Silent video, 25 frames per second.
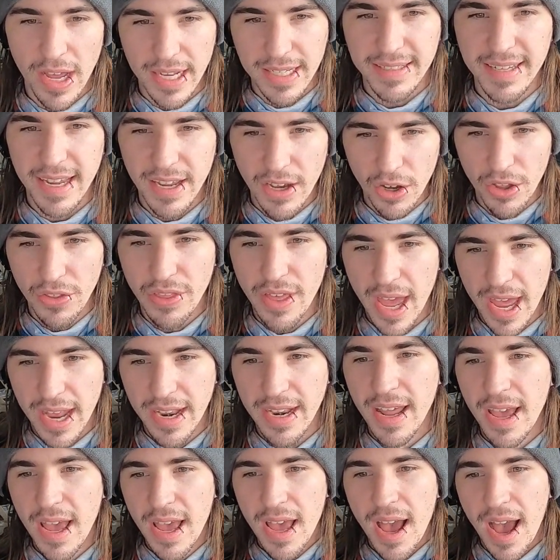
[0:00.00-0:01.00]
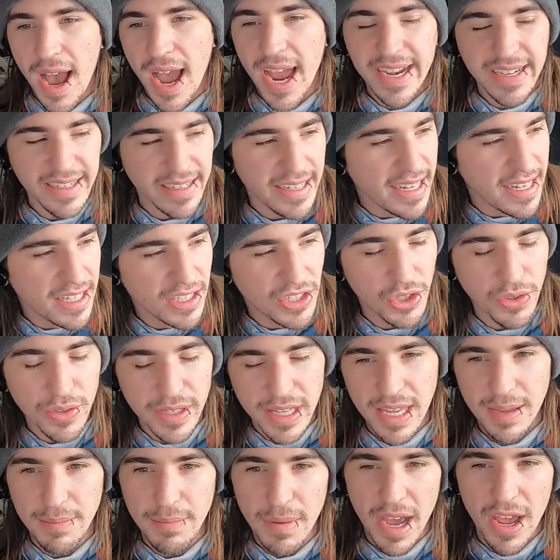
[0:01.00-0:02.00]
Until then, I need to
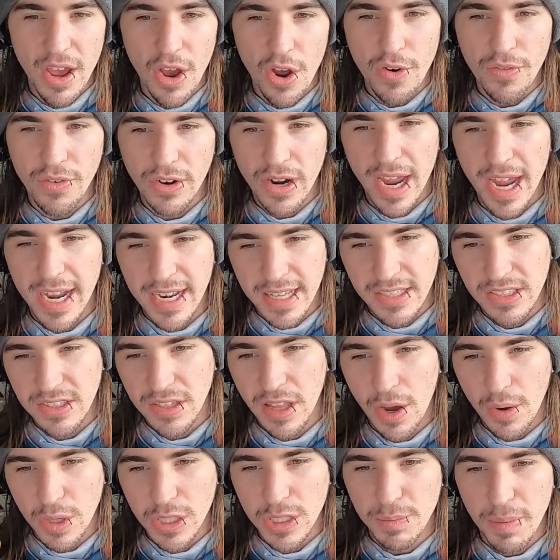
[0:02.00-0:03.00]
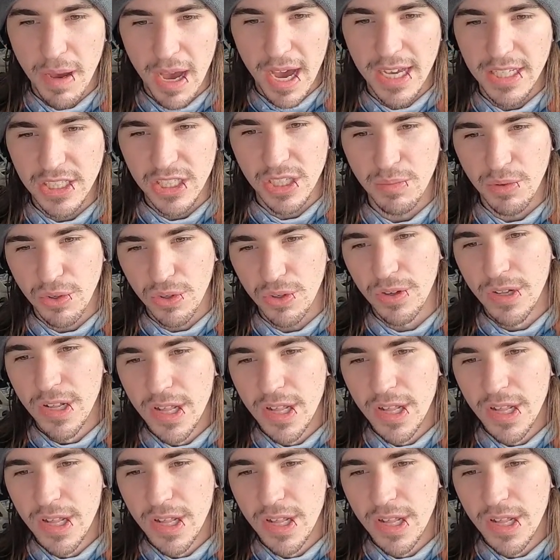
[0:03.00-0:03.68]
keep my overhead as low as possible.